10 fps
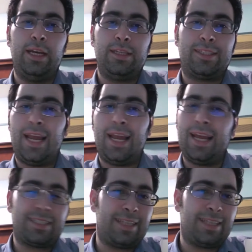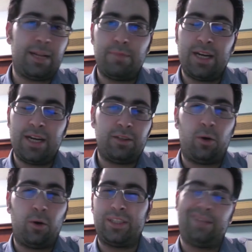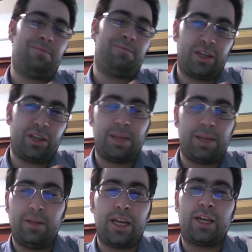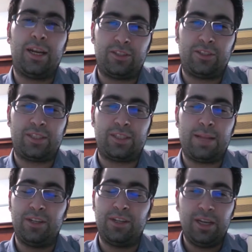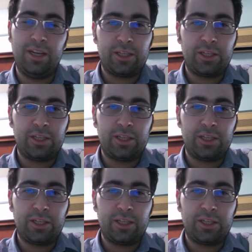select statement or for example, the CRUD statement,